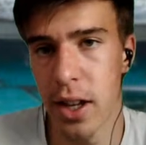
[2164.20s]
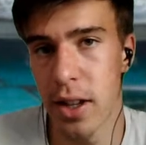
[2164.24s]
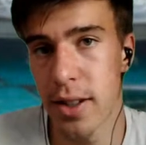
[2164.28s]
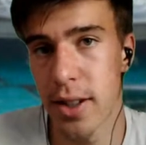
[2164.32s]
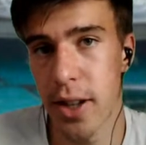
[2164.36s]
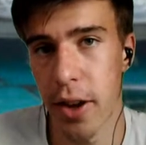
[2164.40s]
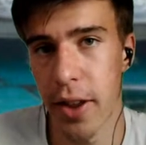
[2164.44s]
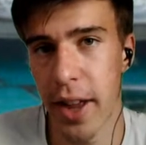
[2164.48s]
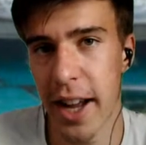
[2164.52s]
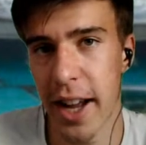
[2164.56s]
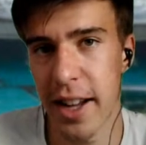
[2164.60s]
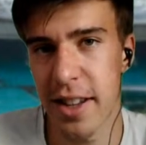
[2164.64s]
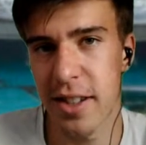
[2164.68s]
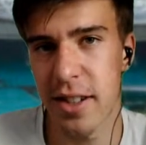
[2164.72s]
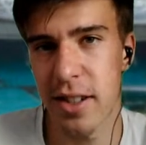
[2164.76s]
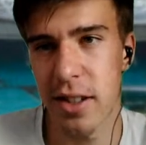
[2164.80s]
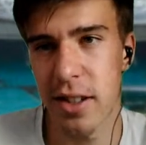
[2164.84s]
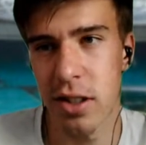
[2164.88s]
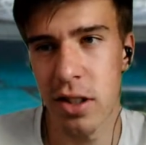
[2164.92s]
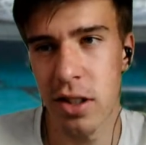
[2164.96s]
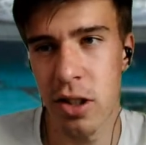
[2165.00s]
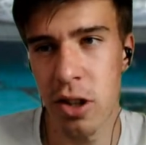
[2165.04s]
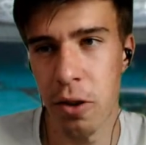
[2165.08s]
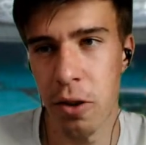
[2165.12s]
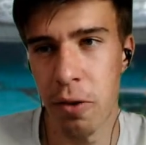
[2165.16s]
So
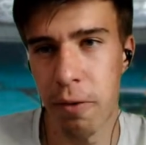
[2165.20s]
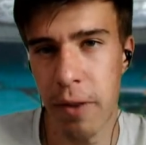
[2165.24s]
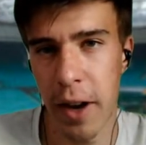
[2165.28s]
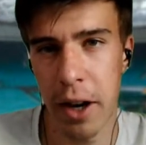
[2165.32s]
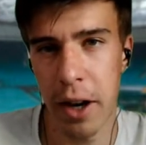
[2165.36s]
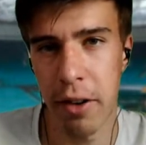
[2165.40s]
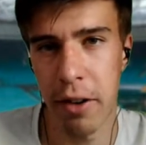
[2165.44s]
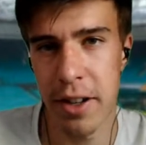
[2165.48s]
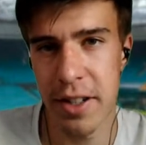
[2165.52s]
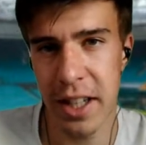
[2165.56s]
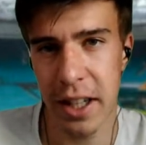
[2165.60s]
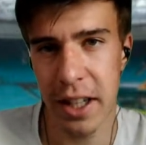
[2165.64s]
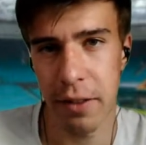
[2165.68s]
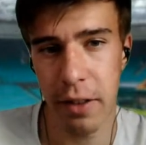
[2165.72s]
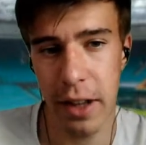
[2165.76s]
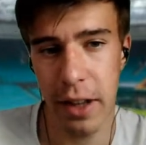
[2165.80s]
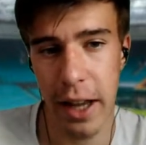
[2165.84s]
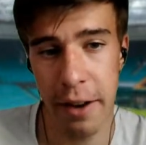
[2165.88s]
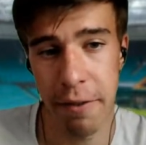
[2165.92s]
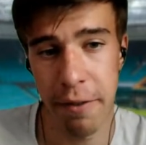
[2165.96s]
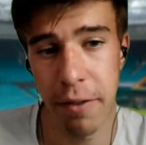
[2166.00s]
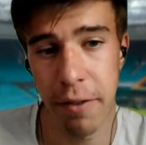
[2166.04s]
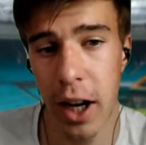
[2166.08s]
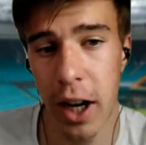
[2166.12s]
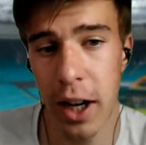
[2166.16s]
that's to Federer's
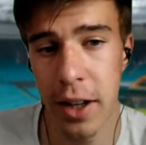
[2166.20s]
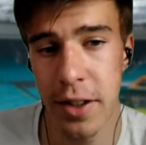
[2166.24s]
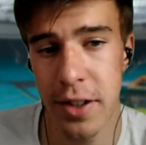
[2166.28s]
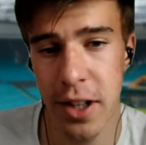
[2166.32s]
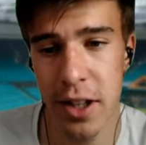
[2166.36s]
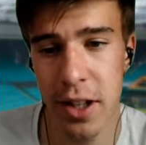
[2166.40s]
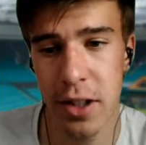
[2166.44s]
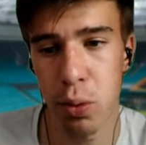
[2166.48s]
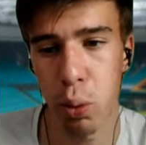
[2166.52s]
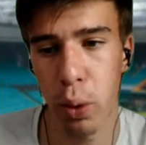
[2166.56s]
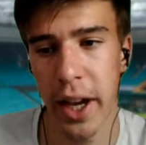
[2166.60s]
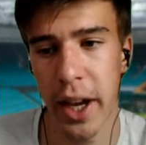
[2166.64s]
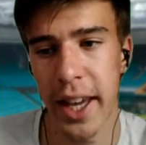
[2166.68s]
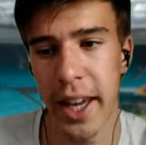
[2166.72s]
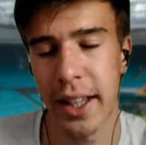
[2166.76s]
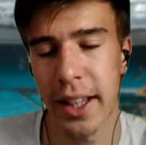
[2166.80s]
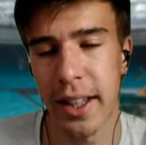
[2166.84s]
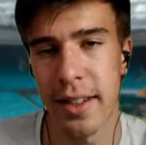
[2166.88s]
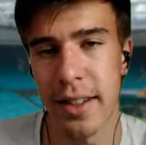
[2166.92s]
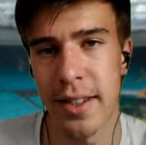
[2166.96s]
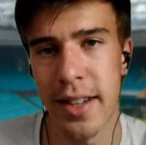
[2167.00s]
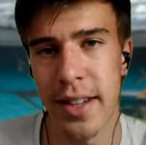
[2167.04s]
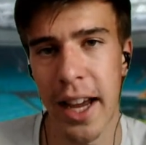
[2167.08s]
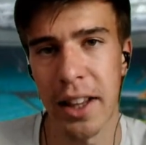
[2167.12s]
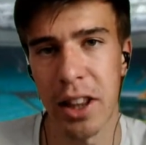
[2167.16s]
advantage, where he
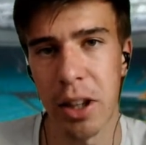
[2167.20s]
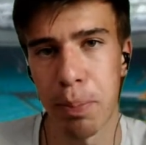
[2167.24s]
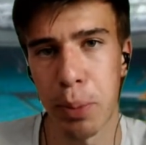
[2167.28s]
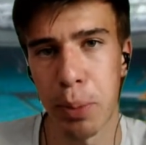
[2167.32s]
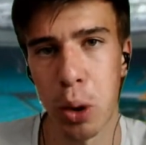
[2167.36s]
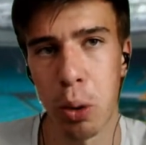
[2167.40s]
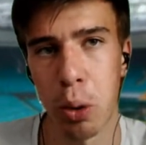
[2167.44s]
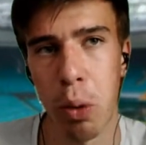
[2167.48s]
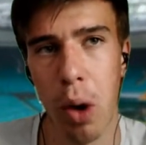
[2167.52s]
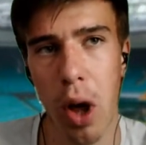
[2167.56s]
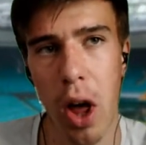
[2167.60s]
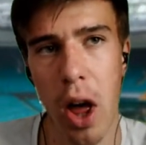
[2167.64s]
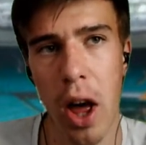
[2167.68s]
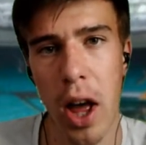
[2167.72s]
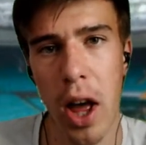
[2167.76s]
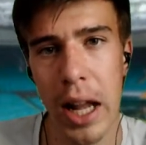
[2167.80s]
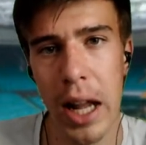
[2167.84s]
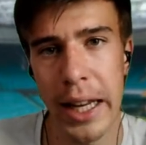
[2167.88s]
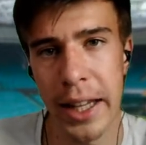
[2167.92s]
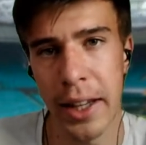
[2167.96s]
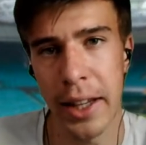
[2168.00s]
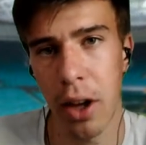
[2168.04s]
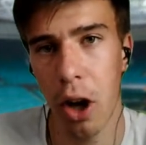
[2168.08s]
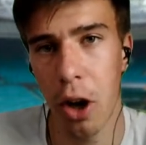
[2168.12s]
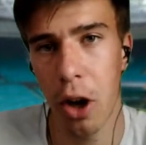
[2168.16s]
can take the ball
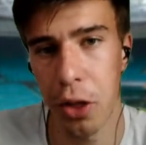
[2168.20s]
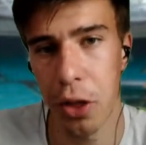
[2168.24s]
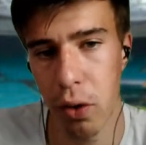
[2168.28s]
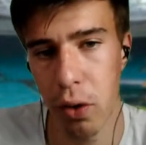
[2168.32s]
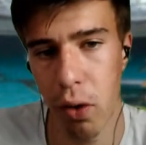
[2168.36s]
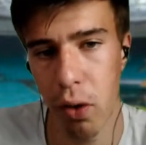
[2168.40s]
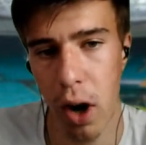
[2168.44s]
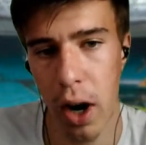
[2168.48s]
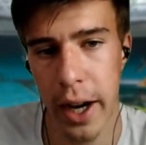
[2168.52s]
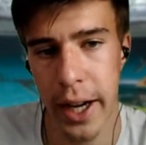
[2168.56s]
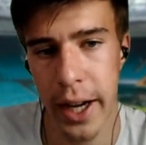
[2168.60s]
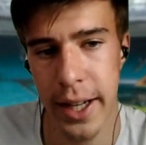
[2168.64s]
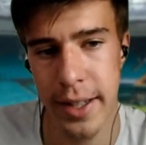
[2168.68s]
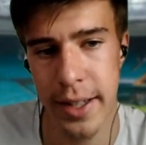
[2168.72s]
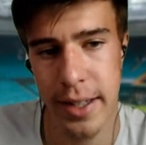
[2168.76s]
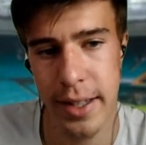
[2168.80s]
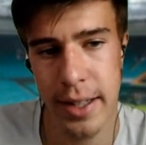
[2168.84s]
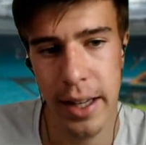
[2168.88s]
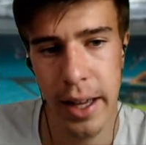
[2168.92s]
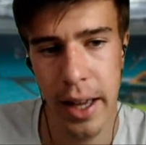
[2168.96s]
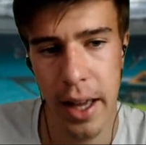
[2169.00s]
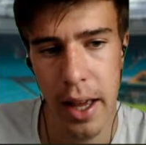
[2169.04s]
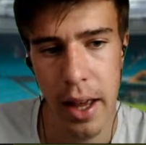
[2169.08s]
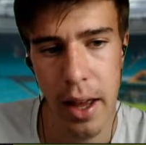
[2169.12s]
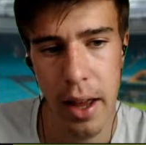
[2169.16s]
early on the
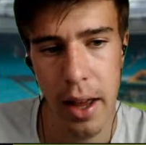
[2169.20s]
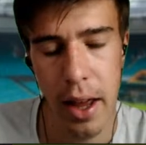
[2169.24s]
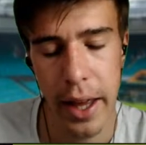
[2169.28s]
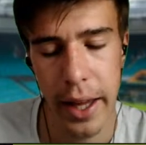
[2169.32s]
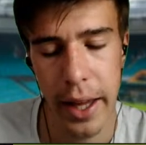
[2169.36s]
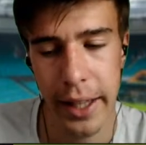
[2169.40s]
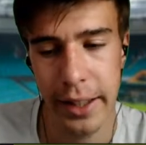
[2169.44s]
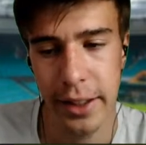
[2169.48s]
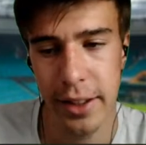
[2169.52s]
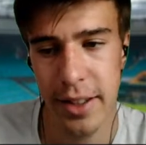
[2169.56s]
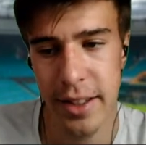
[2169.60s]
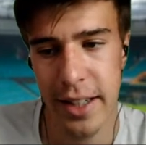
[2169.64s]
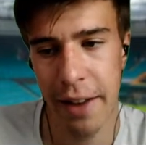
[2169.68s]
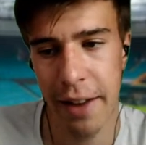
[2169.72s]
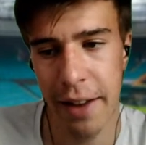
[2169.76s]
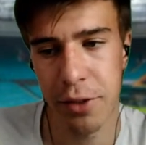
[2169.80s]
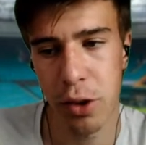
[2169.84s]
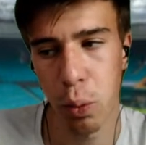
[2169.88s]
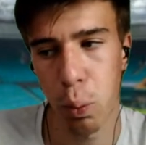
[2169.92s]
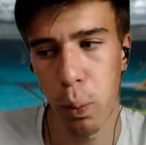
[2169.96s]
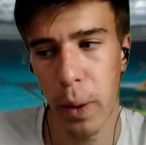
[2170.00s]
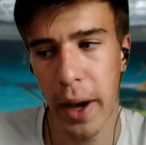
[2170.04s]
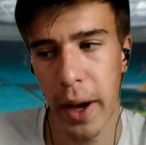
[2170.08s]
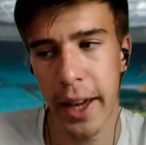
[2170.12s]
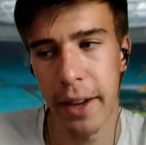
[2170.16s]
rise. He doesn't have
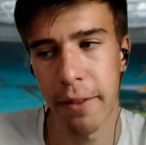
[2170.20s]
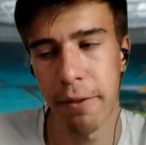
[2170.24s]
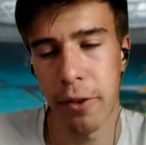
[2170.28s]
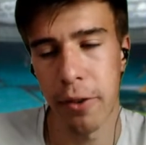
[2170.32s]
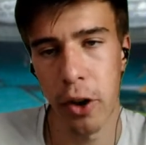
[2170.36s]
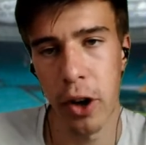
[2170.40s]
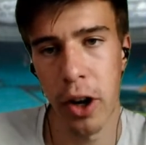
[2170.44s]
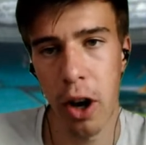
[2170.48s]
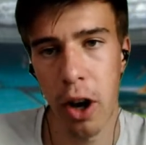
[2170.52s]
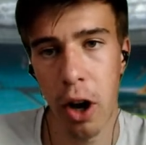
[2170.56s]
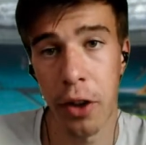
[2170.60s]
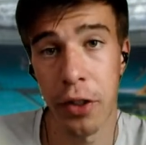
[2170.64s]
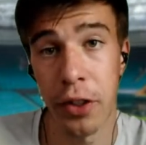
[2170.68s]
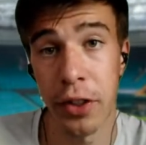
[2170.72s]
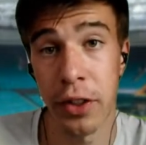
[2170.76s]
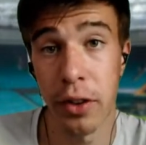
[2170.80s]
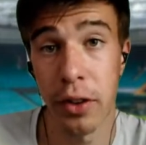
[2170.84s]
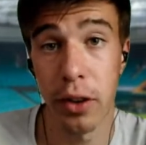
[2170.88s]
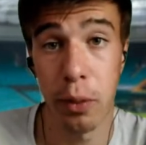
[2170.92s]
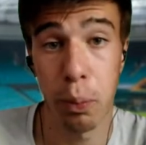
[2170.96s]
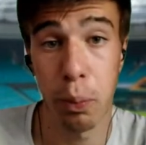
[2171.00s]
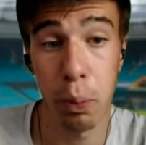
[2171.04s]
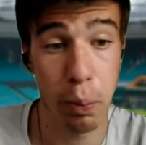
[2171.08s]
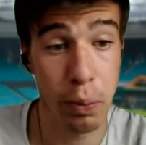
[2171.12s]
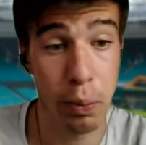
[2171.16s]
to wait for it
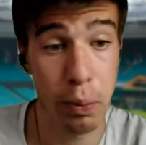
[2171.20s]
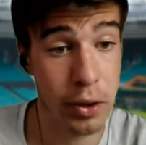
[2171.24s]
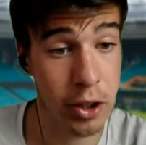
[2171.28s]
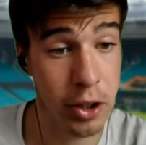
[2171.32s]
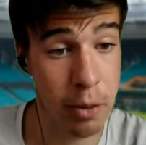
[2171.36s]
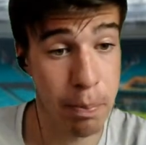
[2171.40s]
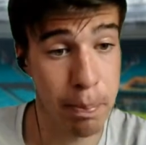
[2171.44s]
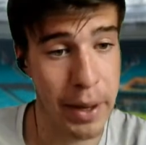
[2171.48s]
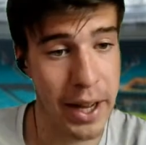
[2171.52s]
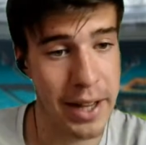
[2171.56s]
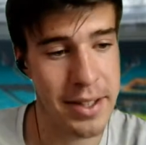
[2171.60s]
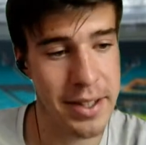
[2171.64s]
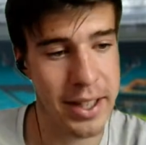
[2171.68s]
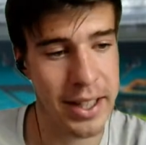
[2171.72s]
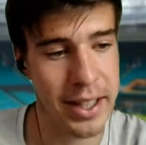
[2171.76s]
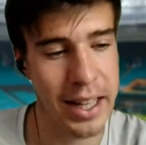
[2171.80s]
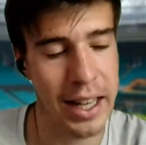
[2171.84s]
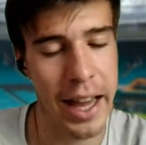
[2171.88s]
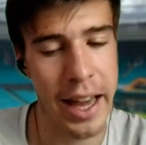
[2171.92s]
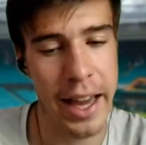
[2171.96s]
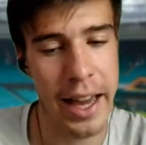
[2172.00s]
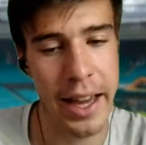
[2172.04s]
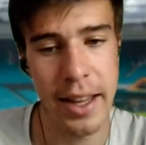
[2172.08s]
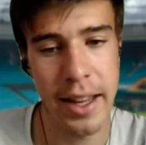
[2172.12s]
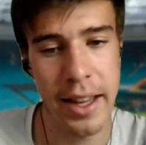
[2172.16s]
compared to
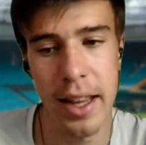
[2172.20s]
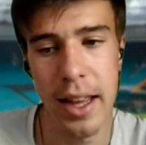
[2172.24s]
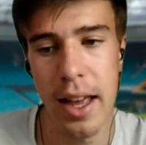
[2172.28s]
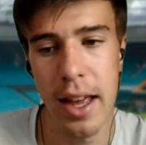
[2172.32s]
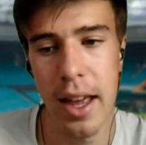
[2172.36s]
clay.